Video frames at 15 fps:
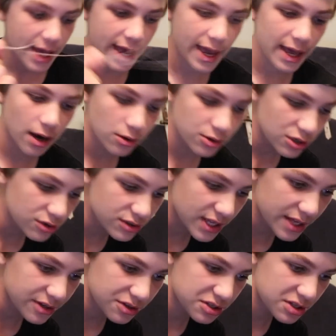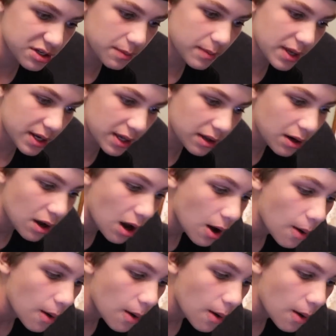and I'll use that just in a minute.